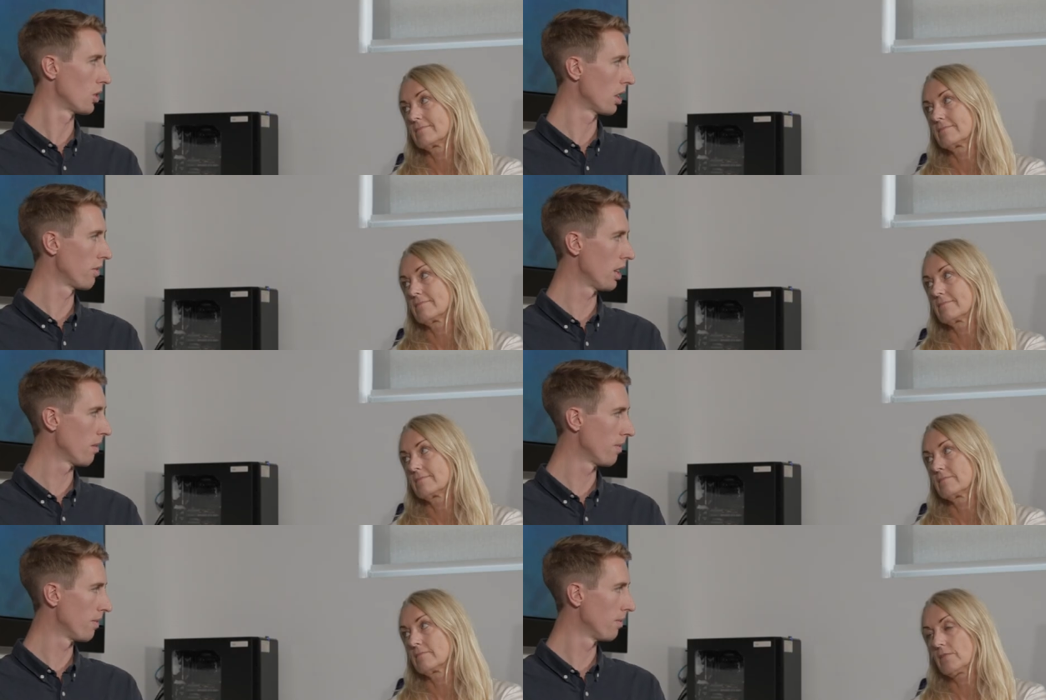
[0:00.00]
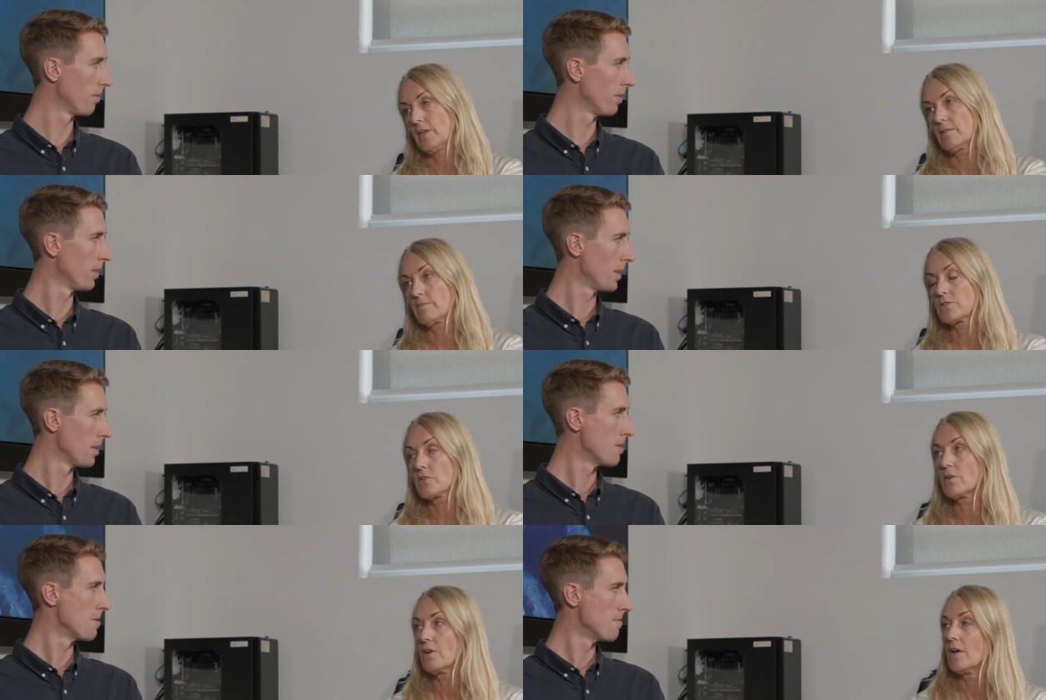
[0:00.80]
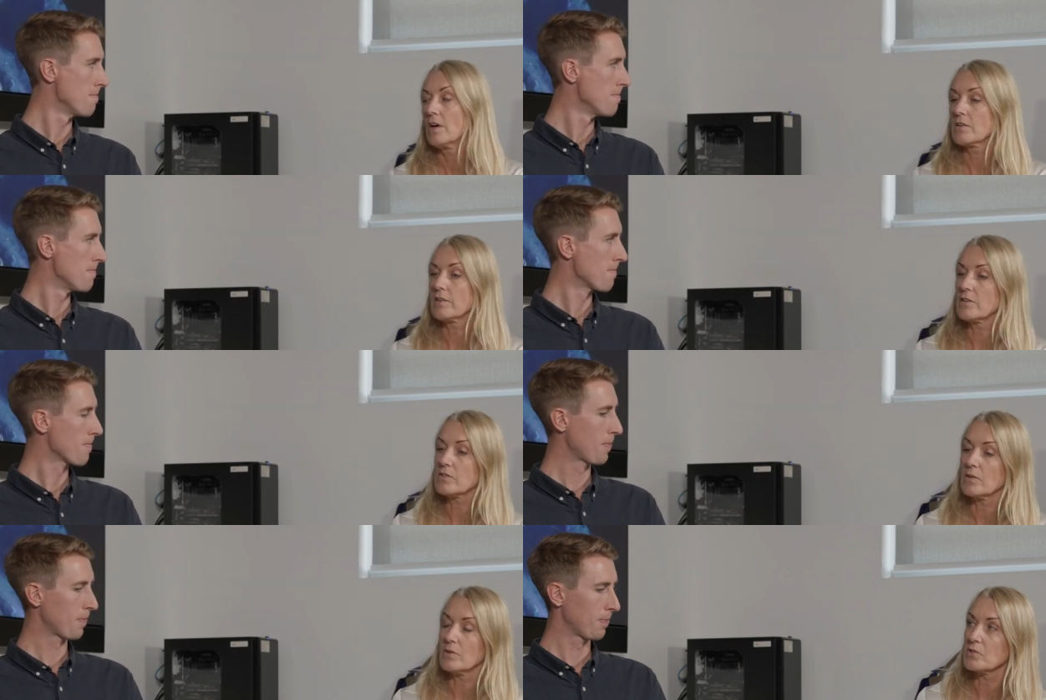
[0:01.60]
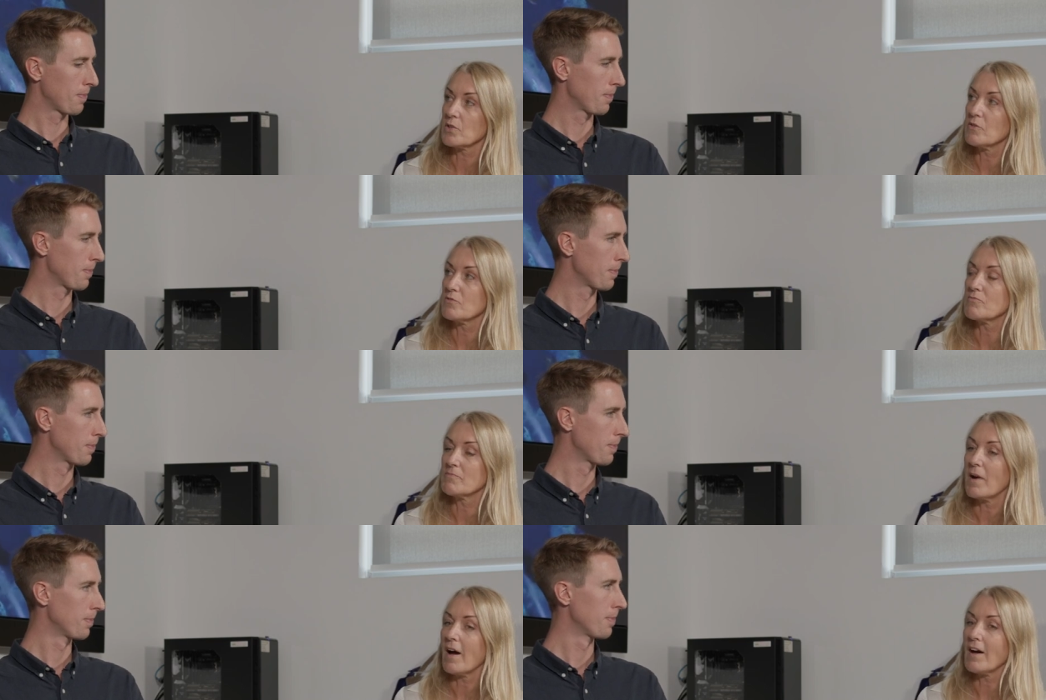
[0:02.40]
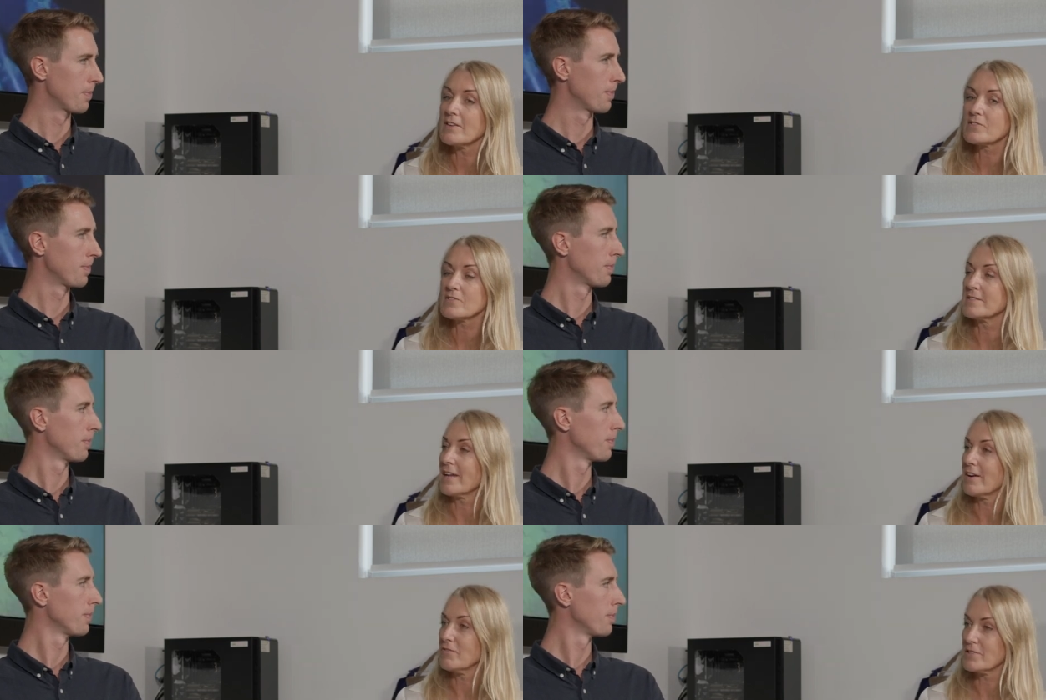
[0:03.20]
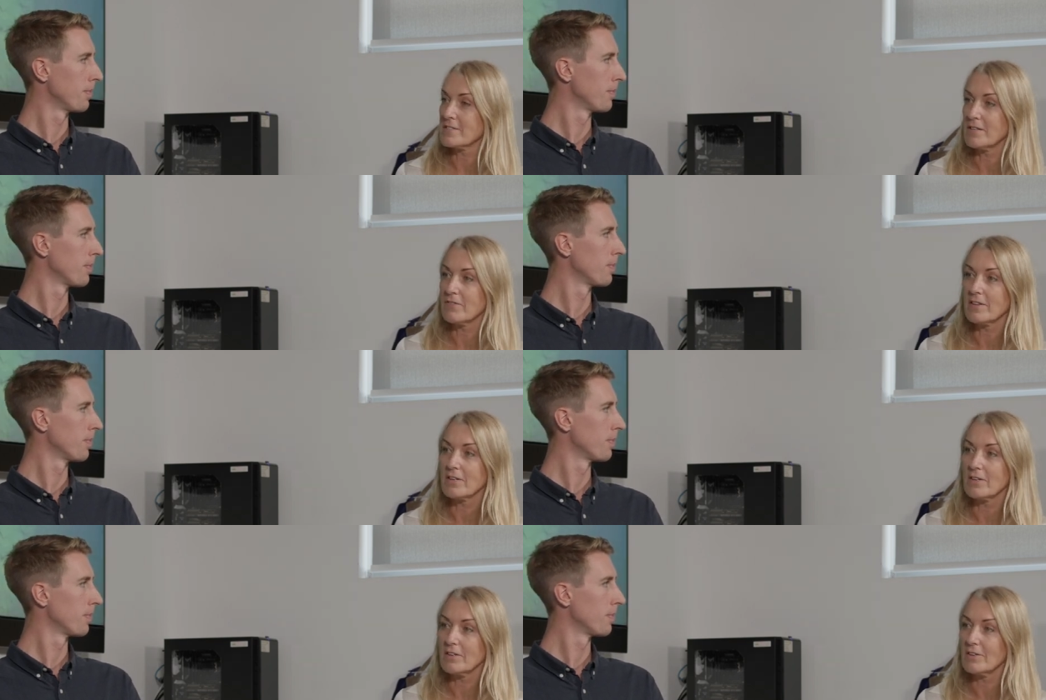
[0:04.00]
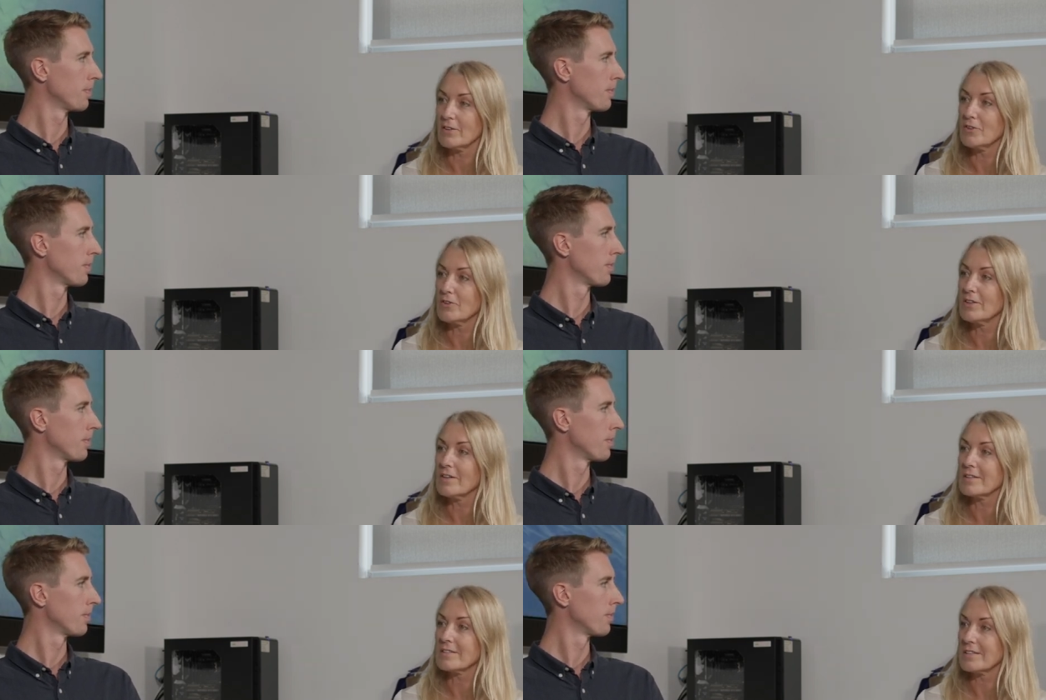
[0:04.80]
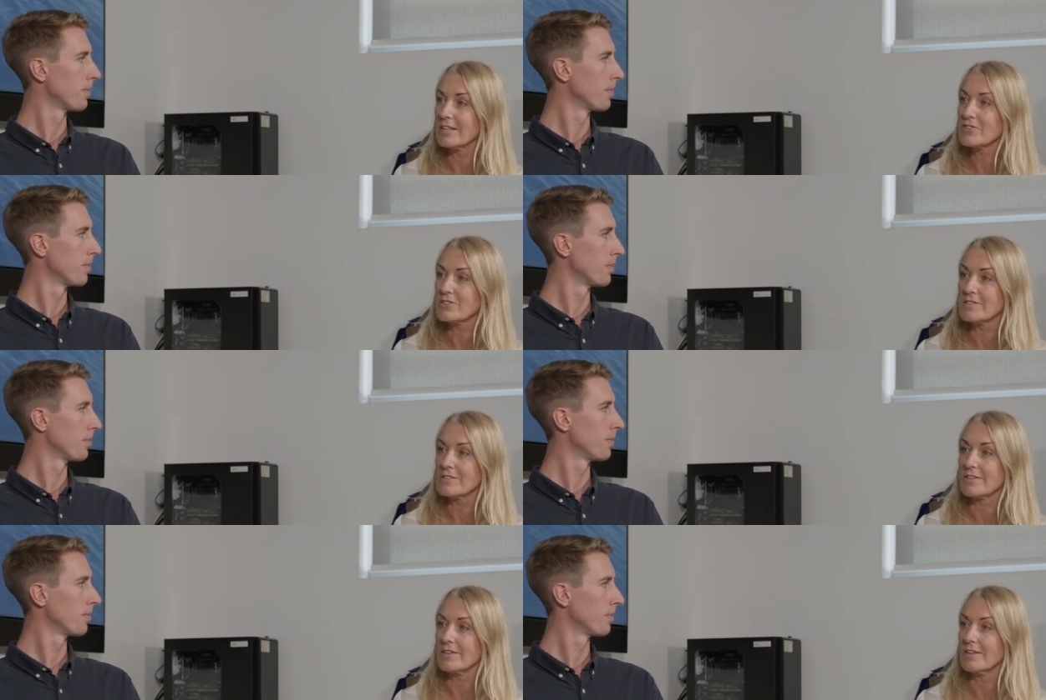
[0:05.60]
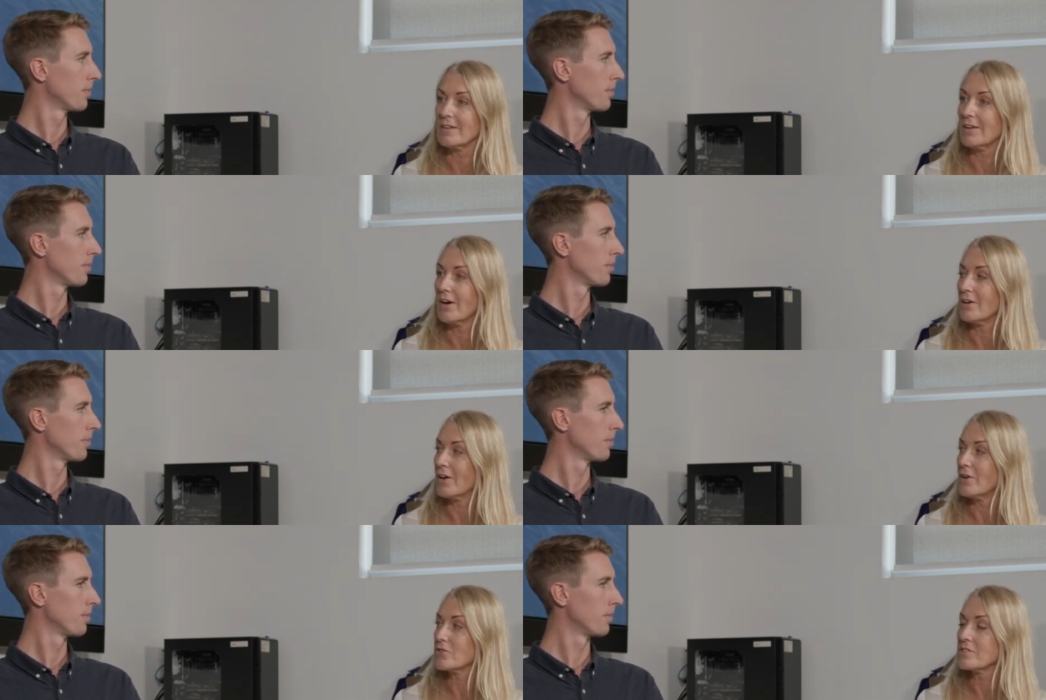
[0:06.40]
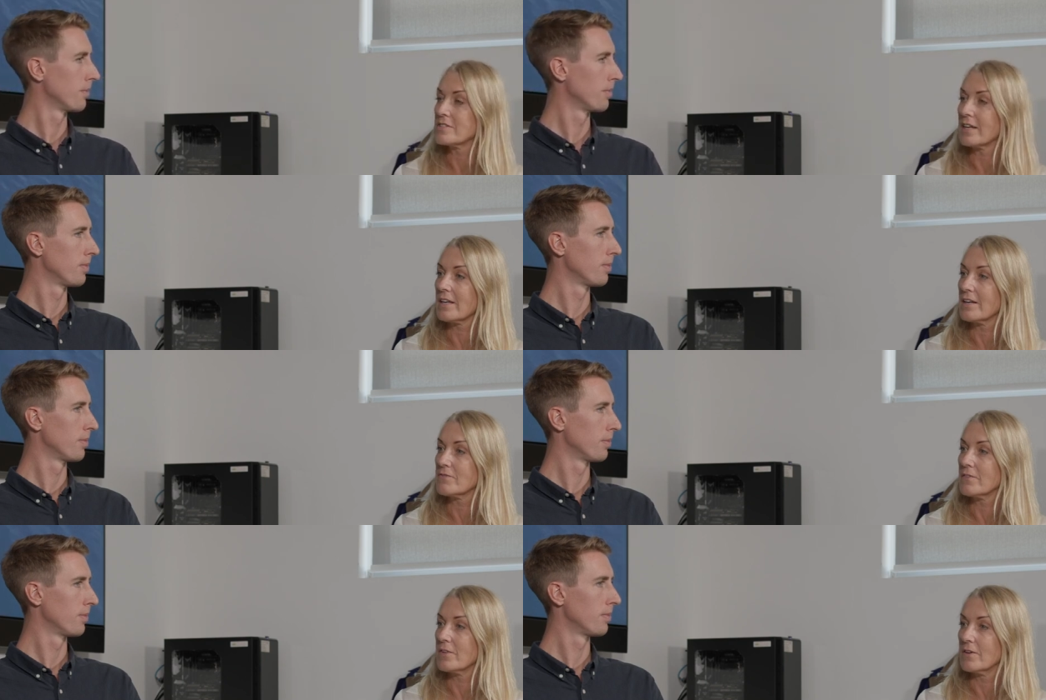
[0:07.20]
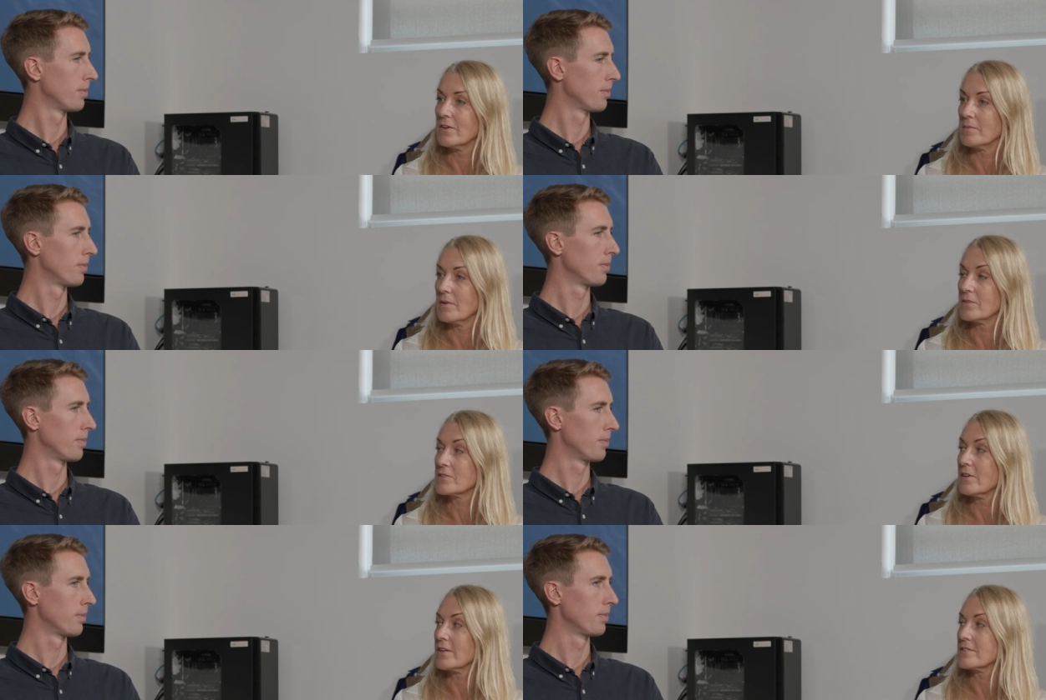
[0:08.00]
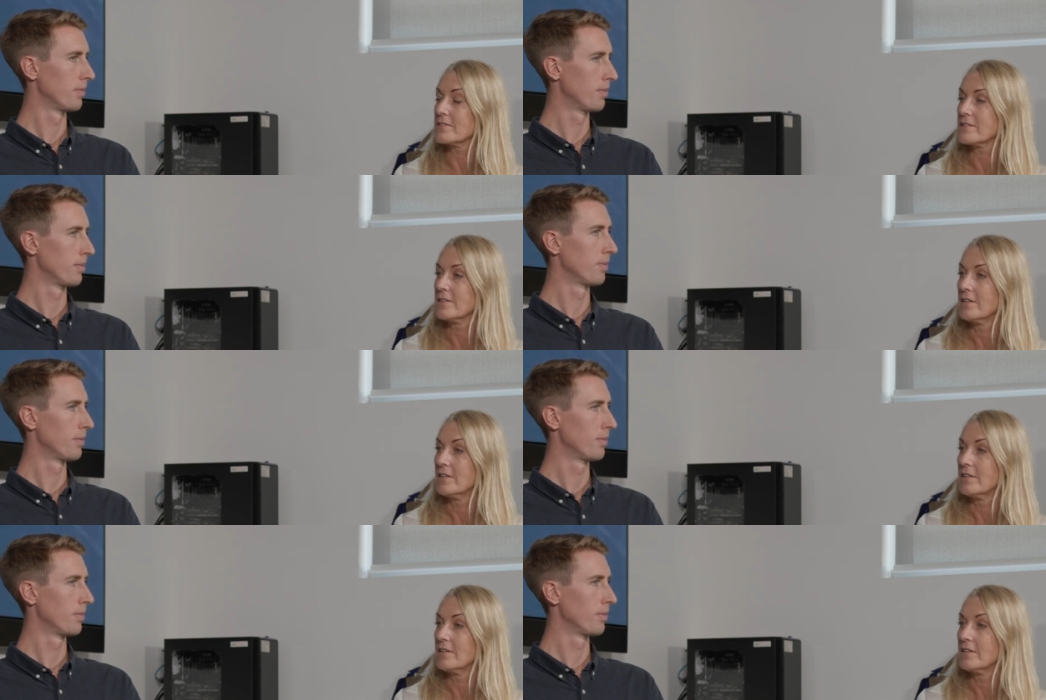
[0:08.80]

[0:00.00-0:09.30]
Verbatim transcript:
Speaker 1: to go for that?
Speaker 2: Yeah. So well, I think so. So us now receiving the, the United Nations in a, uh, Ocean Decade uh, of Science